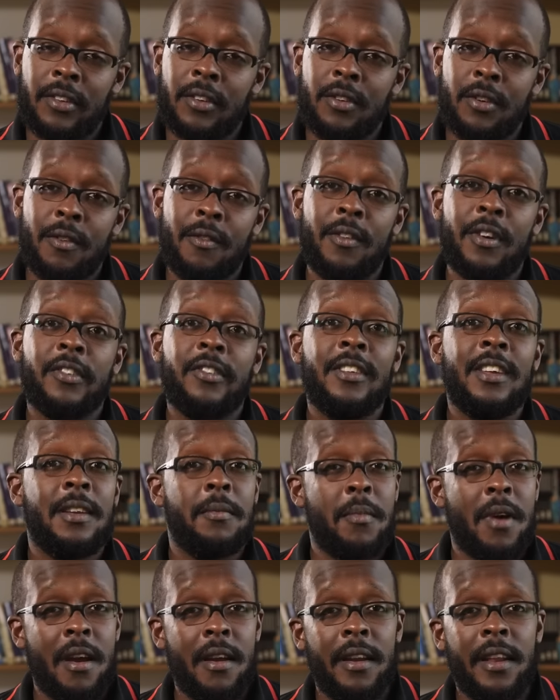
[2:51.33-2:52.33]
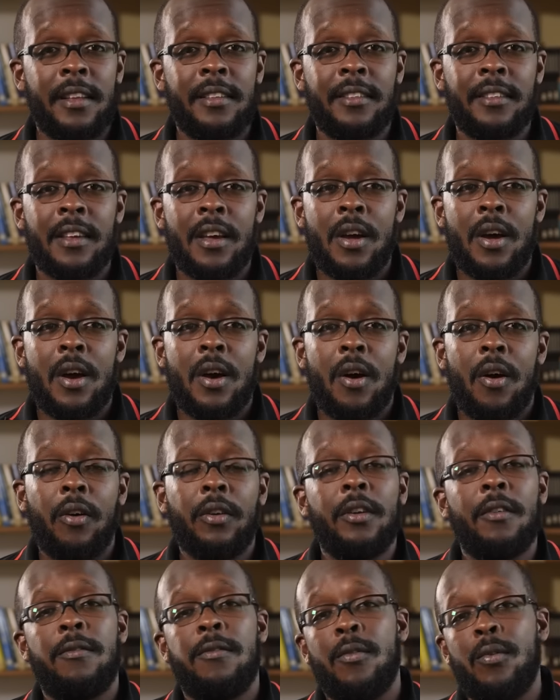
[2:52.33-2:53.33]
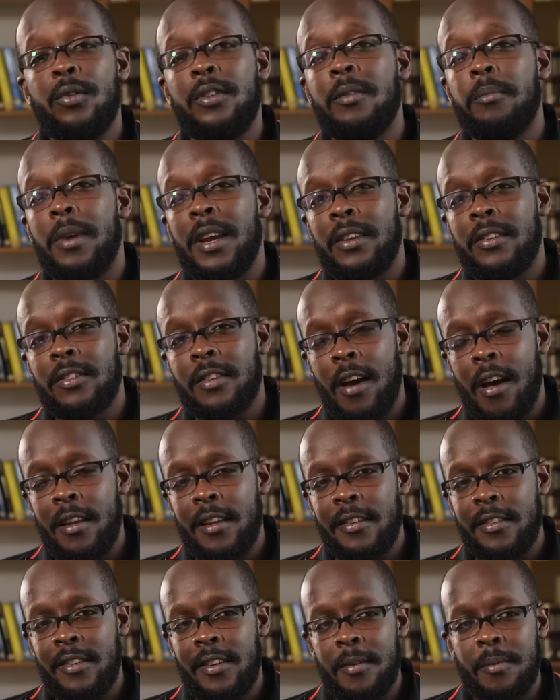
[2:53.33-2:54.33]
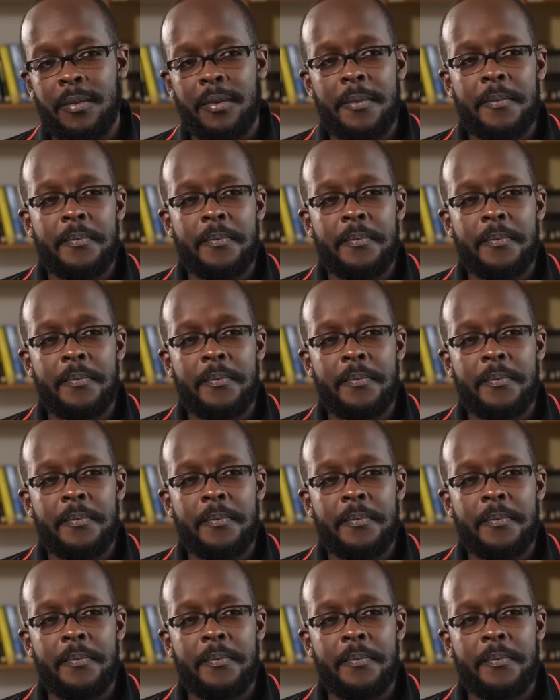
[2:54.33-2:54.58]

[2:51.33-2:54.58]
University in Maryland on a full debate scholarship.